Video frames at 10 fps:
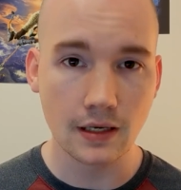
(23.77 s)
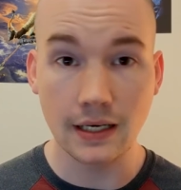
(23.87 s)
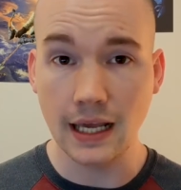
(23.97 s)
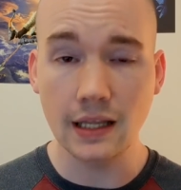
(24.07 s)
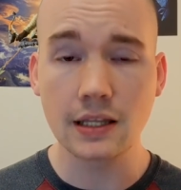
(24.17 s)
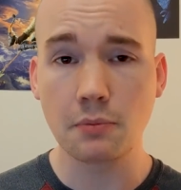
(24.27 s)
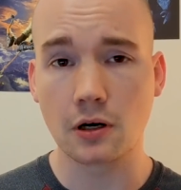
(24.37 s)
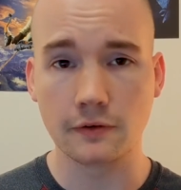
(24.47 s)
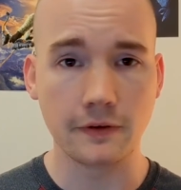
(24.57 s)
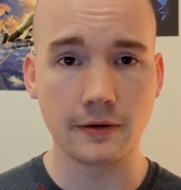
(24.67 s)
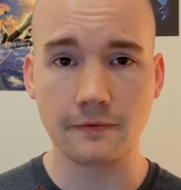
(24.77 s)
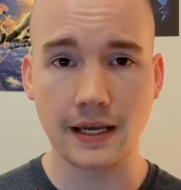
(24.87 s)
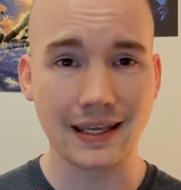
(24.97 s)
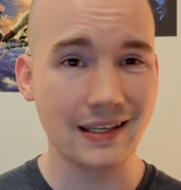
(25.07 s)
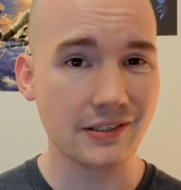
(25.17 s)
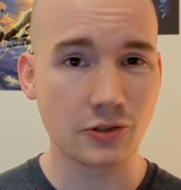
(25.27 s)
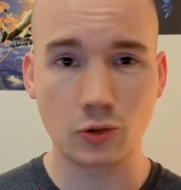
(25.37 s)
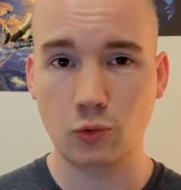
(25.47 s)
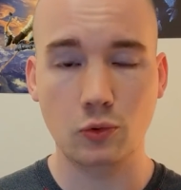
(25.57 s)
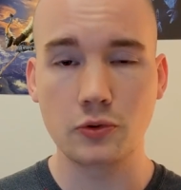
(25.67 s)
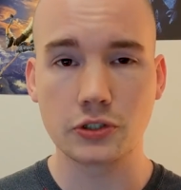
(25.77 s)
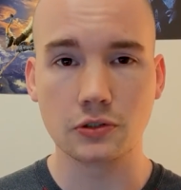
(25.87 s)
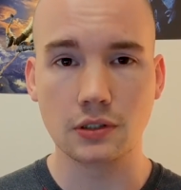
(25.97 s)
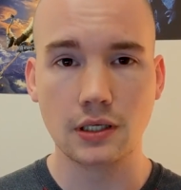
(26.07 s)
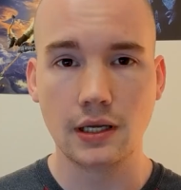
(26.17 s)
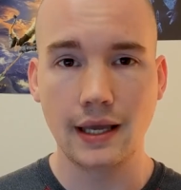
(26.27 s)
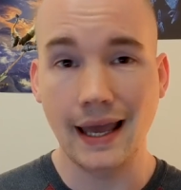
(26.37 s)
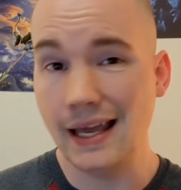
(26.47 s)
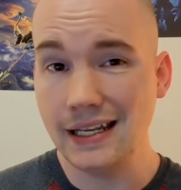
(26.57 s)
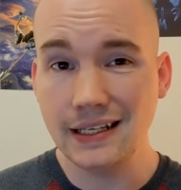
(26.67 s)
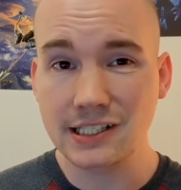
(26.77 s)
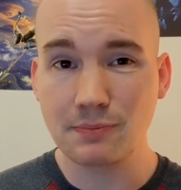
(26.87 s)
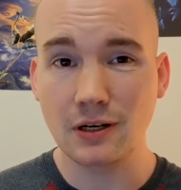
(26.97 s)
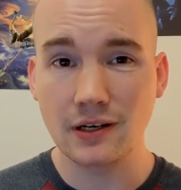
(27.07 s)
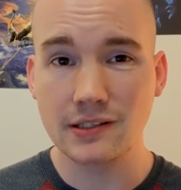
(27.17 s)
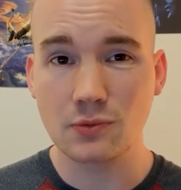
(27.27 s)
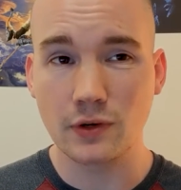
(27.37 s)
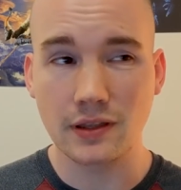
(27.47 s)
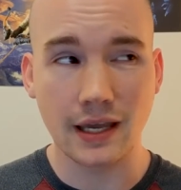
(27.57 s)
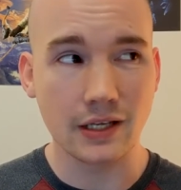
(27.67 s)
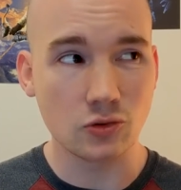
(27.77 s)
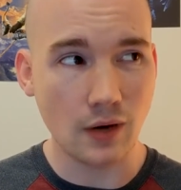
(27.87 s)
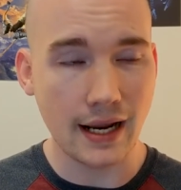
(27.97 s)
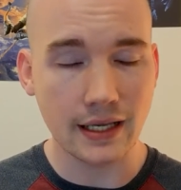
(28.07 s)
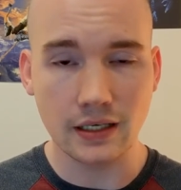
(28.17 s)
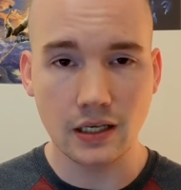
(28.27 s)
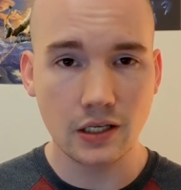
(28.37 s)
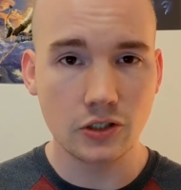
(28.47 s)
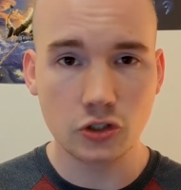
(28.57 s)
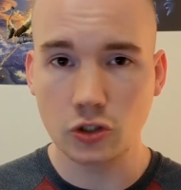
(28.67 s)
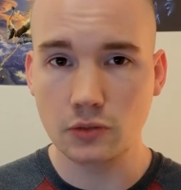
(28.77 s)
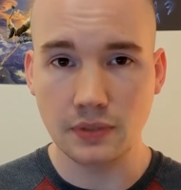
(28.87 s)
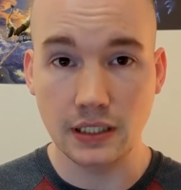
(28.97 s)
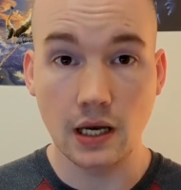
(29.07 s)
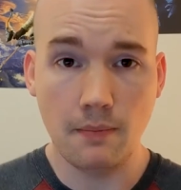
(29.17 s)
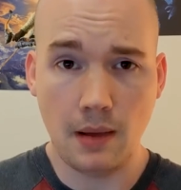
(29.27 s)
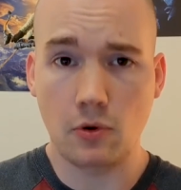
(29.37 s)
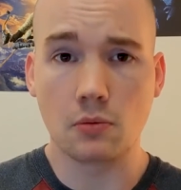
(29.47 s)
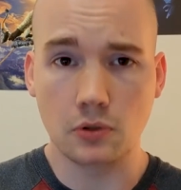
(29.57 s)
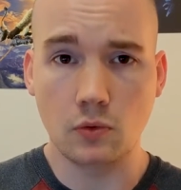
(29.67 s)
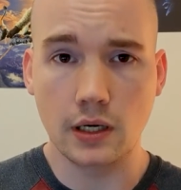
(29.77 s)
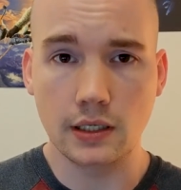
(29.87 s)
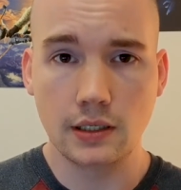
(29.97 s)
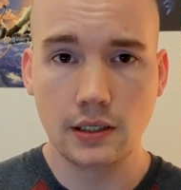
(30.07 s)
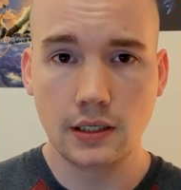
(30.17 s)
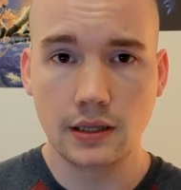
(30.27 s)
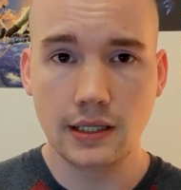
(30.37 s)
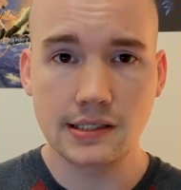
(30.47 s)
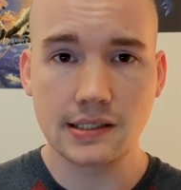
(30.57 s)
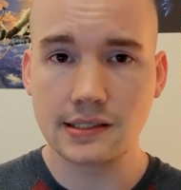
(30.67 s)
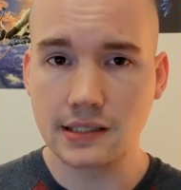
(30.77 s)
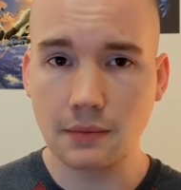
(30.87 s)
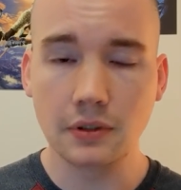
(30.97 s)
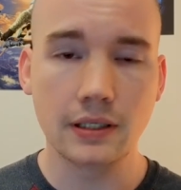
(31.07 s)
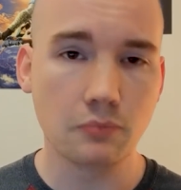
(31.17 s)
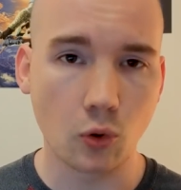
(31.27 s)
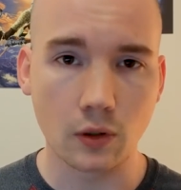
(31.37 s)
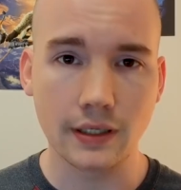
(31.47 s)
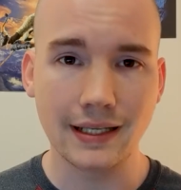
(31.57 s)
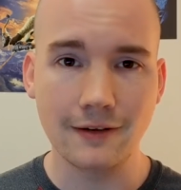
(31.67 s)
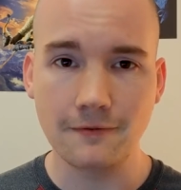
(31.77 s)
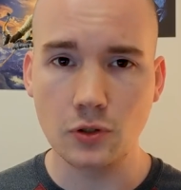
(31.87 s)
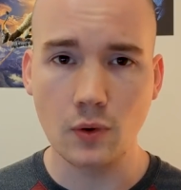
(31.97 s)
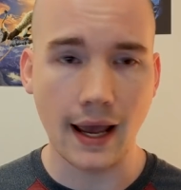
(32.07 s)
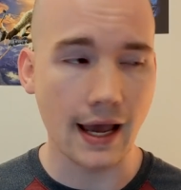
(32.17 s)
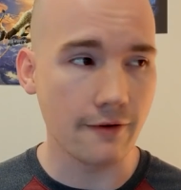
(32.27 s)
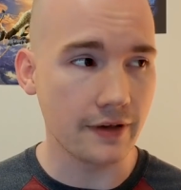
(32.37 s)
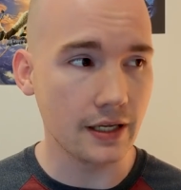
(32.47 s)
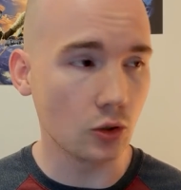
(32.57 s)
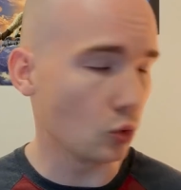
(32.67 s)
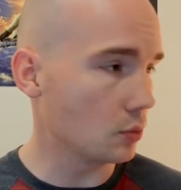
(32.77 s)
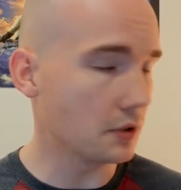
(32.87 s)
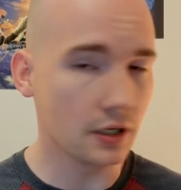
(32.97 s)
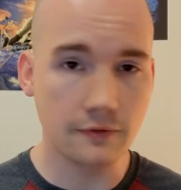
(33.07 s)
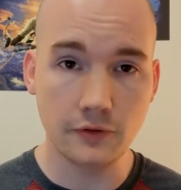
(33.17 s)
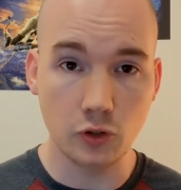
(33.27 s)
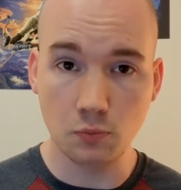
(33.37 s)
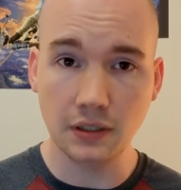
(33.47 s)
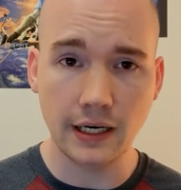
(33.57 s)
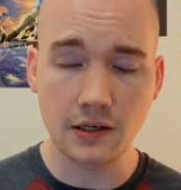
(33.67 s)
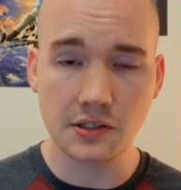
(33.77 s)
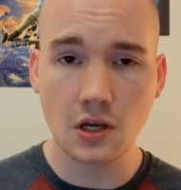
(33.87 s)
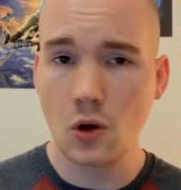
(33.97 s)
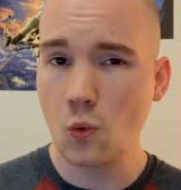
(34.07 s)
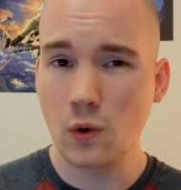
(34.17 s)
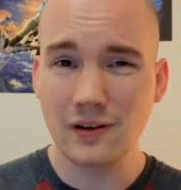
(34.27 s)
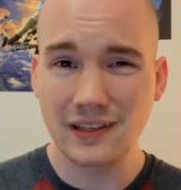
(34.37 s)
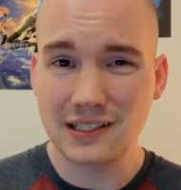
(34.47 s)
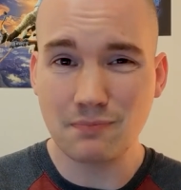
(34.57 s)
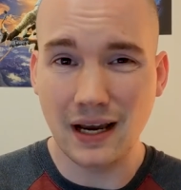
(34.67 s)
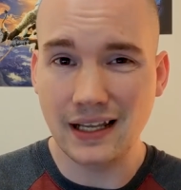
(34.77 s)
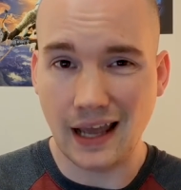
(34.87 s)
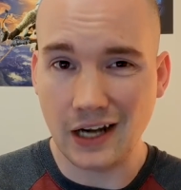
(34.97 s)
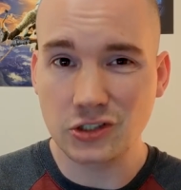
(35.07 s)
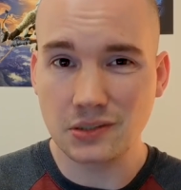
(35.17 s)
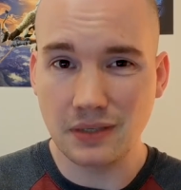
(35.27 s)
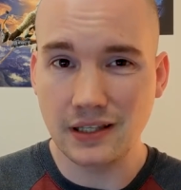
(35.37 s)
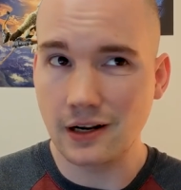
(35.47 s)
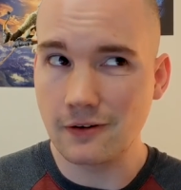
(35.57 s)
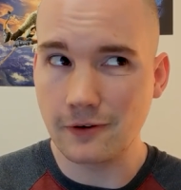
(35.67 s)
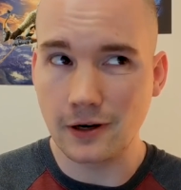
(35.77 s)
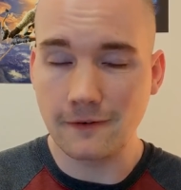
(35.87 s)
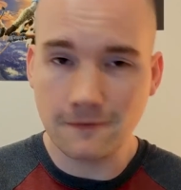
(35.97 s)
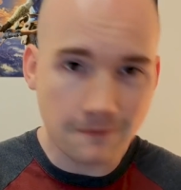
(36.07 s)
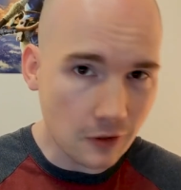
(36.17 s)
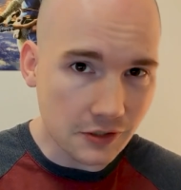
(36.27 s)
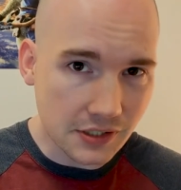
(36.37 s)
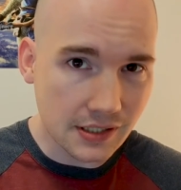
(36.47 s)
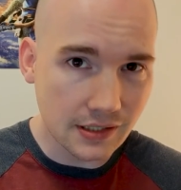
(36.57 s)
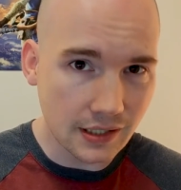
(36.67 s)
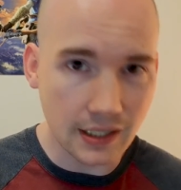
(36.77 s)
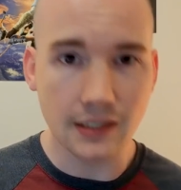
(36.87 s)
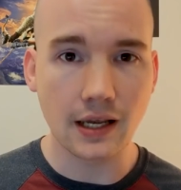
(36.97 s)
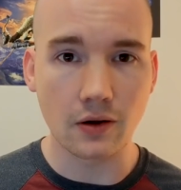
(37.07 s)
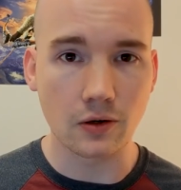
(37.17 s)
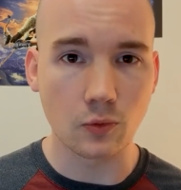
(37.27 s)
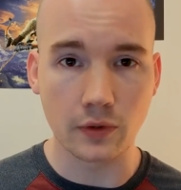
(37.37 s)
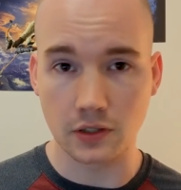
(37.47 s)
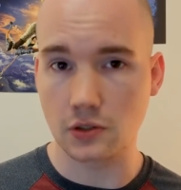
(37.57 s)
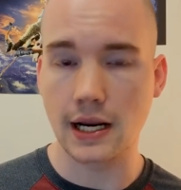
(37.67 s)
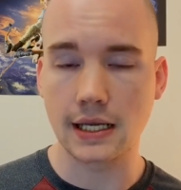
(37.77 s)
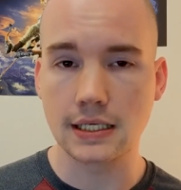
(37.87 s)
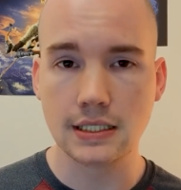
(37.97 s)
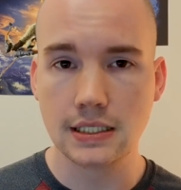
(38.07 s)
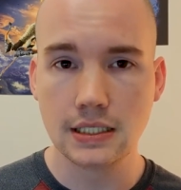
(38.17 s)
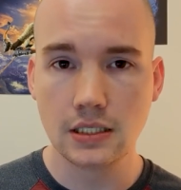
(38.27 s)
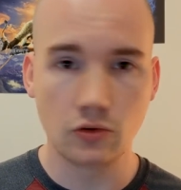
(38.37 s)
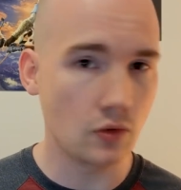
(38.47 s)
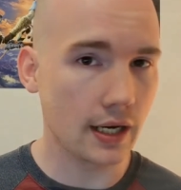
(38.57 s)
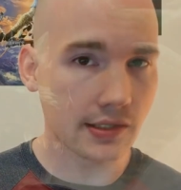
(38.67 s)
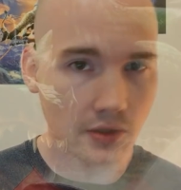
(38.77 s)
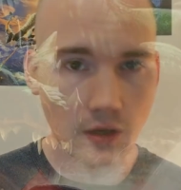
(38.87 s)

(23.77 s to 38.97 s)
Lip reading: Nailing part of Venomfang is crucial. Any experience with a dragon should be a memorable one. This is doubly important if you have a group of new players where this might actually be their very first encounter with a dragon. Dragons